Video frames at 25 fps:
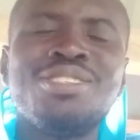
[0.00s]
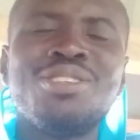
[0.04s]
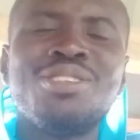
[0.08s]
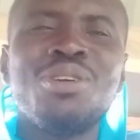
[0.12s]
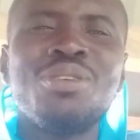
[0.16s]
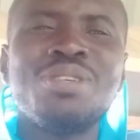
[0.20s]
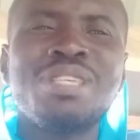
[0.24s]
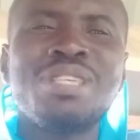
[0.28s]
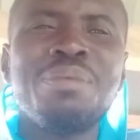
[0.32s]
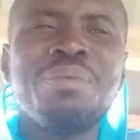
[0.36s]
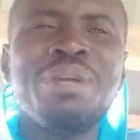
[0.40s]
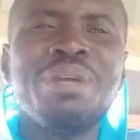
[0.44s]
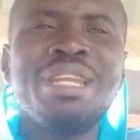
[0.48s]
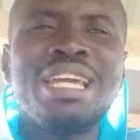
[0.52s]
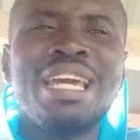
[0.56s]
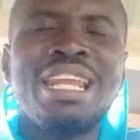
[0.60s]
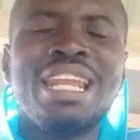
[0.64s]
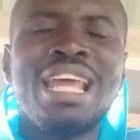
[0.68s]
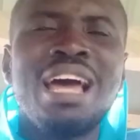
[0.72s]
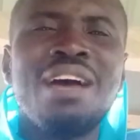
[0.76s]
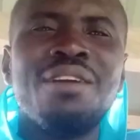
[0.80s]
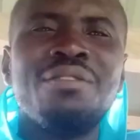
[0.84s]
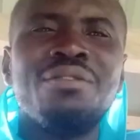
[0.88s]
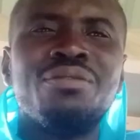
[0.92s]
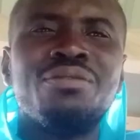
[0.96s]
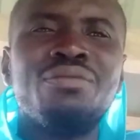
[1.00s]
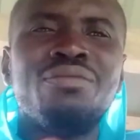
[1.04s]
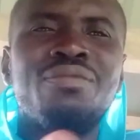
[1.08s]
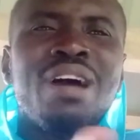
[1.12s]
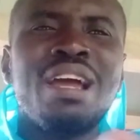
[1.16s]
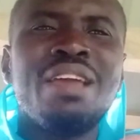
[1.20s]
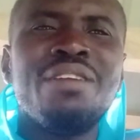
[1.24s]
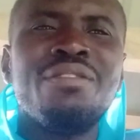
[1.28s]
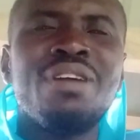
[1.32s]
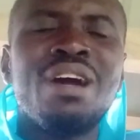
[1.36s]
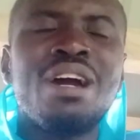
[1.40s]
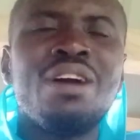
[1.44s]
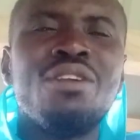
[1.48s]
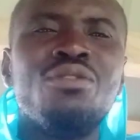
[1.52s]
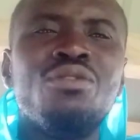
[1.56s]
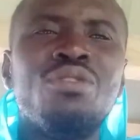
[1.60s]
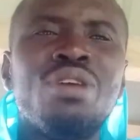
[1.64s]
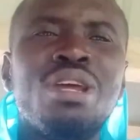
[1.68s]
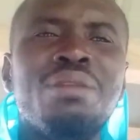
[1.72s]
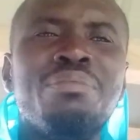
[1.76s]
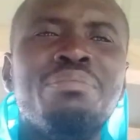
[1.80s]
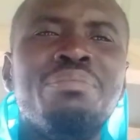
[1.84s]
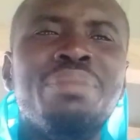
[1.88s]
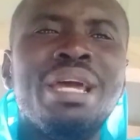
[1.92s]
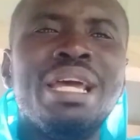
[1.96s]
So somebody can have
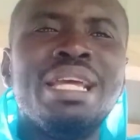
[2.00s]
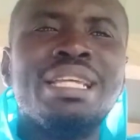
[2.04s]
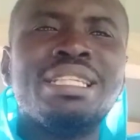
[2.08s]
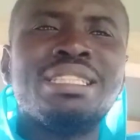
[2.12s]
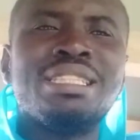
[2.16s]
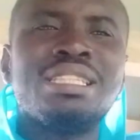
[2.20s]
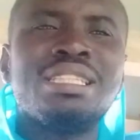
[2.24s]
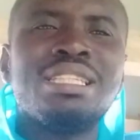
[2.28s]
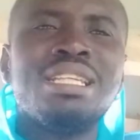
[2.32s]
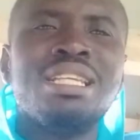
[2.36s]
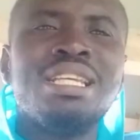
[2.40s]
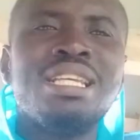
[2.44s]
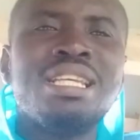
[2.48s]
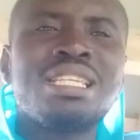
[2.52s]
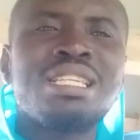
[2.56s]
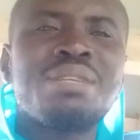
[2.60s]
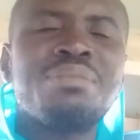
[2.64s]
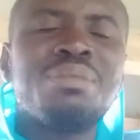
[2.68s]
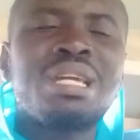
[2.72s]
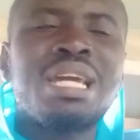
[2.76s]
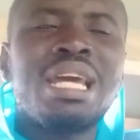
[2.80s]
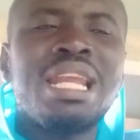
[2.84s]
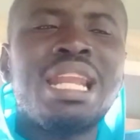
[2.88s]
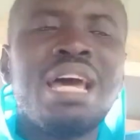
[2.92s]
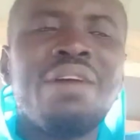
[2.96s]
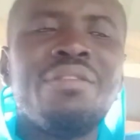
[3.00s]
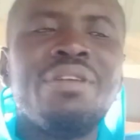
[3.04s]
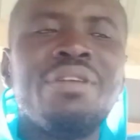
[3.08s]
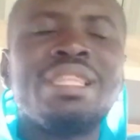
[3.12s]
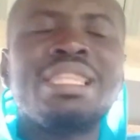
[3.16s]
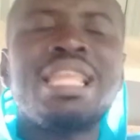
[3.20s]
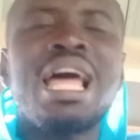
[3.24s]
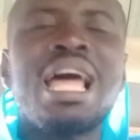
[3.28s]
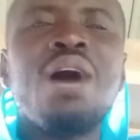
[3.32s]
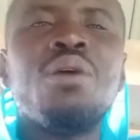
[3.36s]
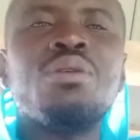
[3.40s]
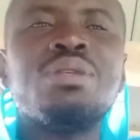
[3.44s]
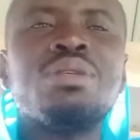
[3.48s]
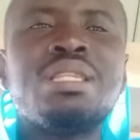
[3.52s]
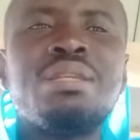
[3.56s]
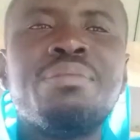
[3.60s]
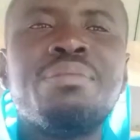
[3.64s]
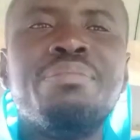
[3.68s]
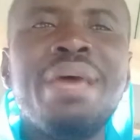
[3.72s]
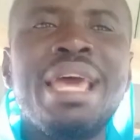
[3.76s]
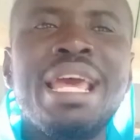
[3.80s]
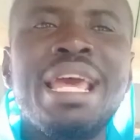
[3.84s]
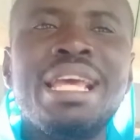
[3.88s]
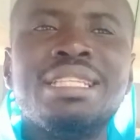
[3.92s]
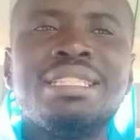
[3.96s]
500 bears. Somebody can have a
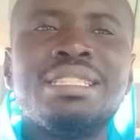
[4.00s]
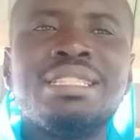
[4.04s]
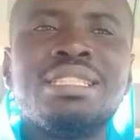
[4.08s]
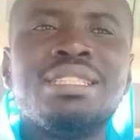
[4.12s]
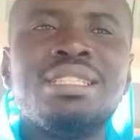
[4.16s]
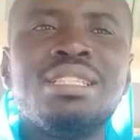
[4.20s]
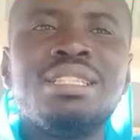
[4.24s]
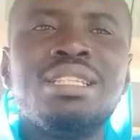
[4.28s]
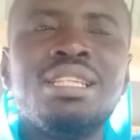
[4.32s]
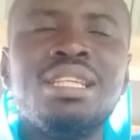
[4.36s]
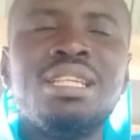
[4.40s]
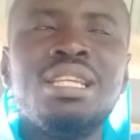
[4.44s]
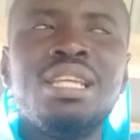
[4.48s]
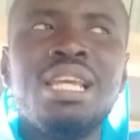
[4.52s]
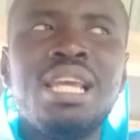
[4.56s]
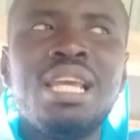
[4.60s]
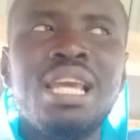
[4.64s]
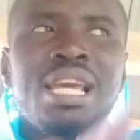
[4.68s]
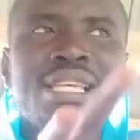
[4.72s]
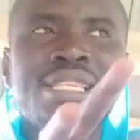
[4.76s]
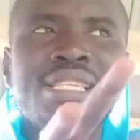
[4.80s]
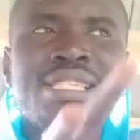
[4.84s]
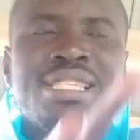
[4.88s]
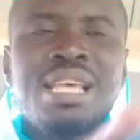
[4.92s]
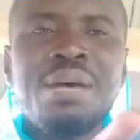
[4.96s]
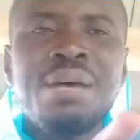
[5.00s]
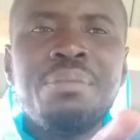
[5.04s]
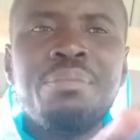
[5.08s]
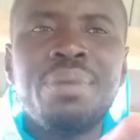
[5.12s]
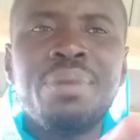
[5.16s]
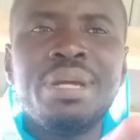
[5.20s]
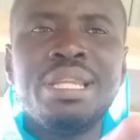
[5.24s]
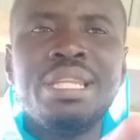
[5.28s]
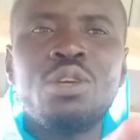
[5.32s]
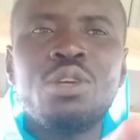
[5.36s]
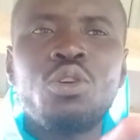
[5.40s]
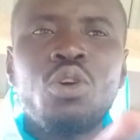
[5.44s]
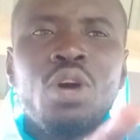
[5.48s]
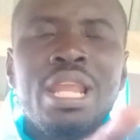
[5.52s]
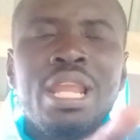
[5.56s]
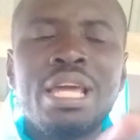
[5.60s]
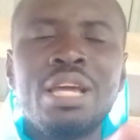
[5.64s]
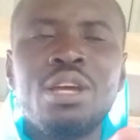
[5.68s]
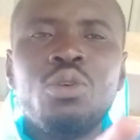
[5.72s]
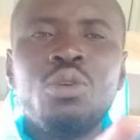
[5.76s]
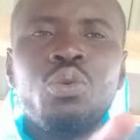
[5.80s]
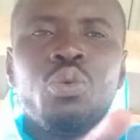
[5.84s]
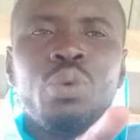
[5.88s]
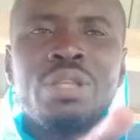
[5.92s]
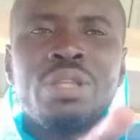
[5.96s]
thousand bears and somebody
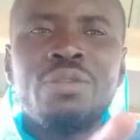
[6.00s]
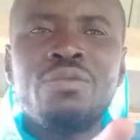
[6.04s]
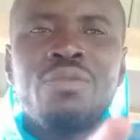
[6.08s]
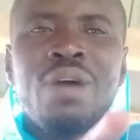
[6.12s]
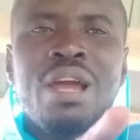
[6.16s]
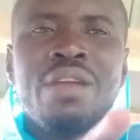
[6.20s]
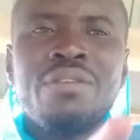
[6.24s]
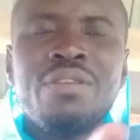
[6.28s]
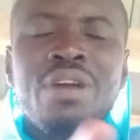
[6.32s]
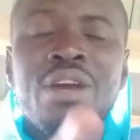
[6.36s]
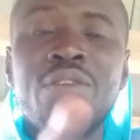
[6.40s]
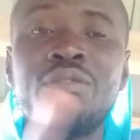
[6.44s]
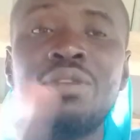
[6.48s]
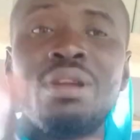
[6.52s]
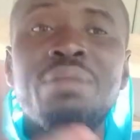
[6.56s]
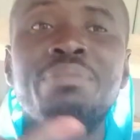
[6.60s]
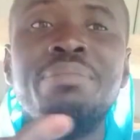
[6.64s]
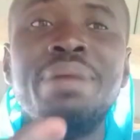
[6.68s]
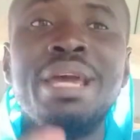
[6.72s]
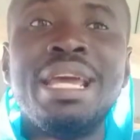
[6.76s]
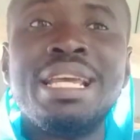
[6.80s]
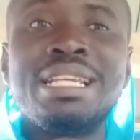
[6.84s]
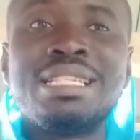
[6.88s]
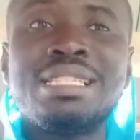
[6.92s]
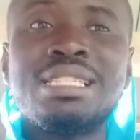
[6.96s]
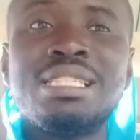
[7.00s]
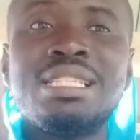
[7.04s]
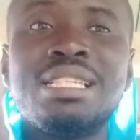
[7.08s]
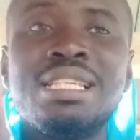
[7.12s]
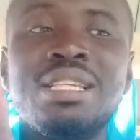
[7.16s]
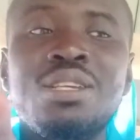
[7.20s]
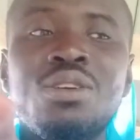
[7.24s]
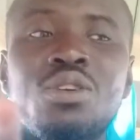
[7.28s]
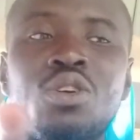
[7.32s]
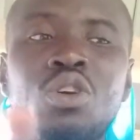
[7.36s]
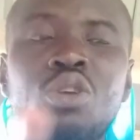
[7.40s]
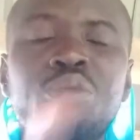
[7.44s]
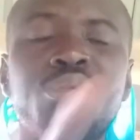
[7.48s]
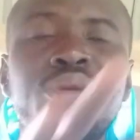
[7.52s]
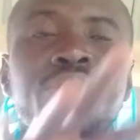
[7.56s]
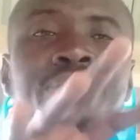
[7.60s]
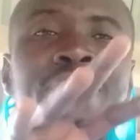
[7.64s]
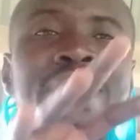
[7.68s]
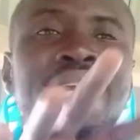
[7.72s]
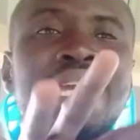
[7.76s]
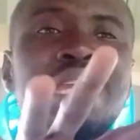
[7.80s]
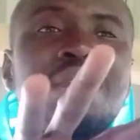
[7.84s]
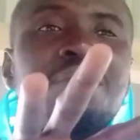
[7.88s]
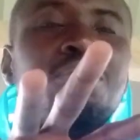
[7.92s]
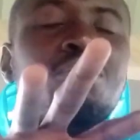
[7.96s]
collect with 500 bears will be
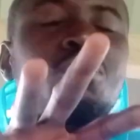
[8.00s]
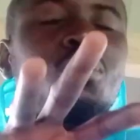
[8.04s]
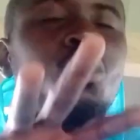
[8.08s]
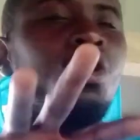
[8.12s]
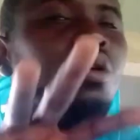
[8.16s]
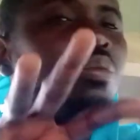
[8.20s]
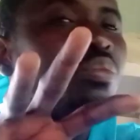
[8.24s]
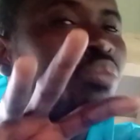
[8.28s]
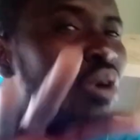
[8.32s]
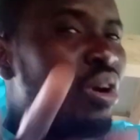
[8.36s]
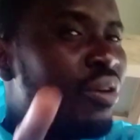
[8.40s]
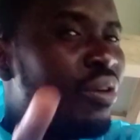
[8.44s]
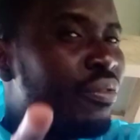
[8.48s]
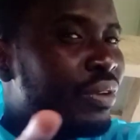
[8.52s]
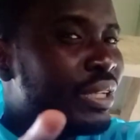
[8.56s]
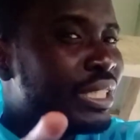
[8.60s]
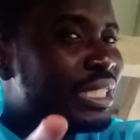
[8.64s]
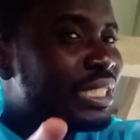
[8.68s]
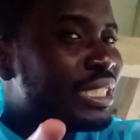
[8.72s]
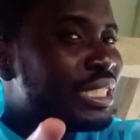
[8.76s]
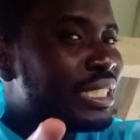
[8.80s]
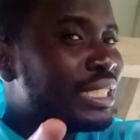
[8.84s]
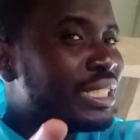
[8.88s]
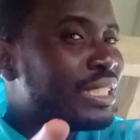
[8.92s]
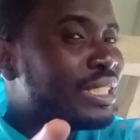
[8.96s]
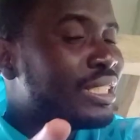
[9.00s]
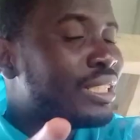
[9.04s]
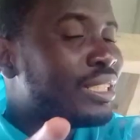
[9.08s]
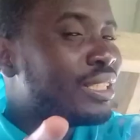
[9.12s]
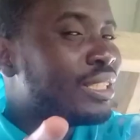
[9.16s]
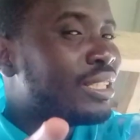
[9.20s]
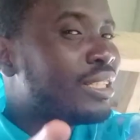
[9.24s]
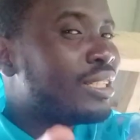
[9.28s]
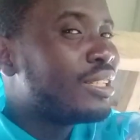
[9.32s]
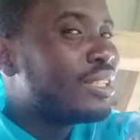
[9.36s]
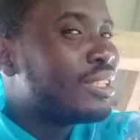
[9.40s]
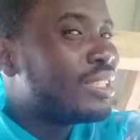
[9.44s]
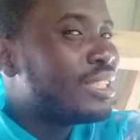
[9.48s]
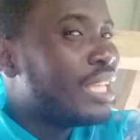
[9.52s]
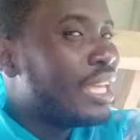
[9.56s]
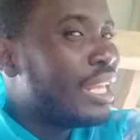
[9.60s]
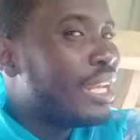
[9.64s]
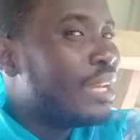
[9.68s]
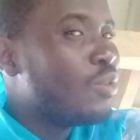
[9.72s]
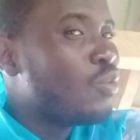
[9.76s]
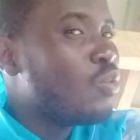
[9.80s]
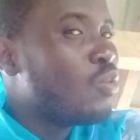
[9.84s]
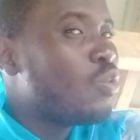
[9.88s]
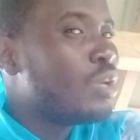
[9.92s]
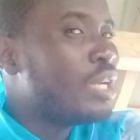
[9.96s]
making more profit
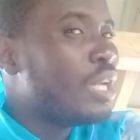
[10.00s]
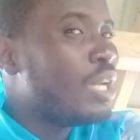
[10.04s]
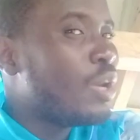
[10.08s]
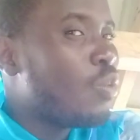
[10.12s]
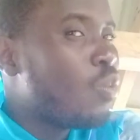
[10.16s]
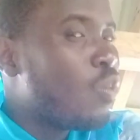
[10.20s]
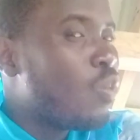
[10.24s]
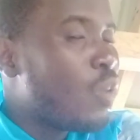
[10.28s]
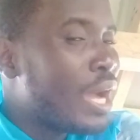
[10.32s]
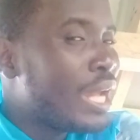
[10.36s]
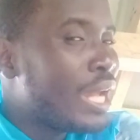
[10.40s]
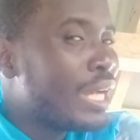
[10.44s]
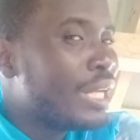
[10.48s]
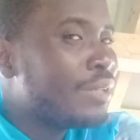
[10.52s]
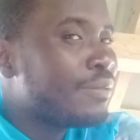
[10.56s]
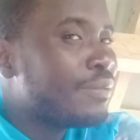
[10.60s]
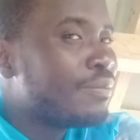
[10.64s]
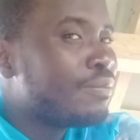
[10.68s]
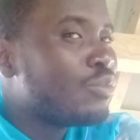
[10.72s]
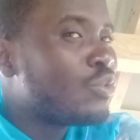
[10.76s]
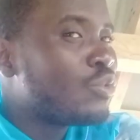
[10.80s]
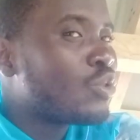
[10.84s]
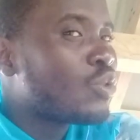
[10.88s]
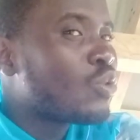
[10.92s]
than the one